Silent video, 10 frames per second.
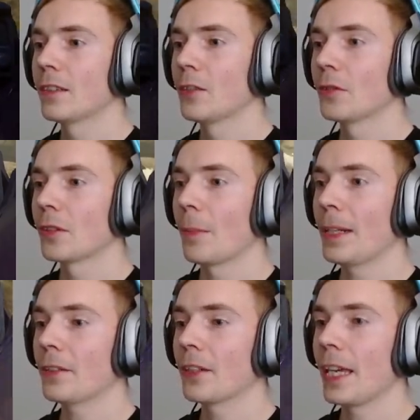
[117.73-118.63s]
to
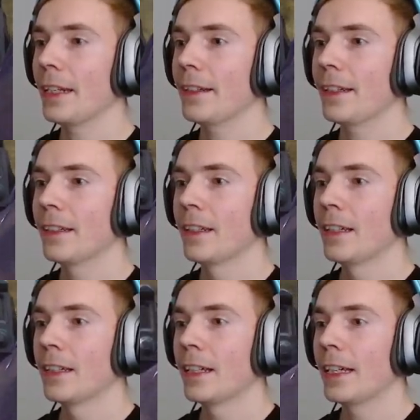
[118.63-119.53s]
compare to Canada,
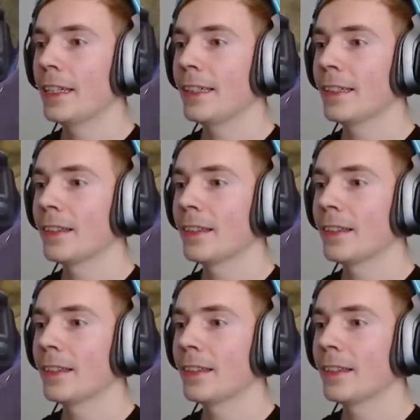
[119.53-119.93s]
it's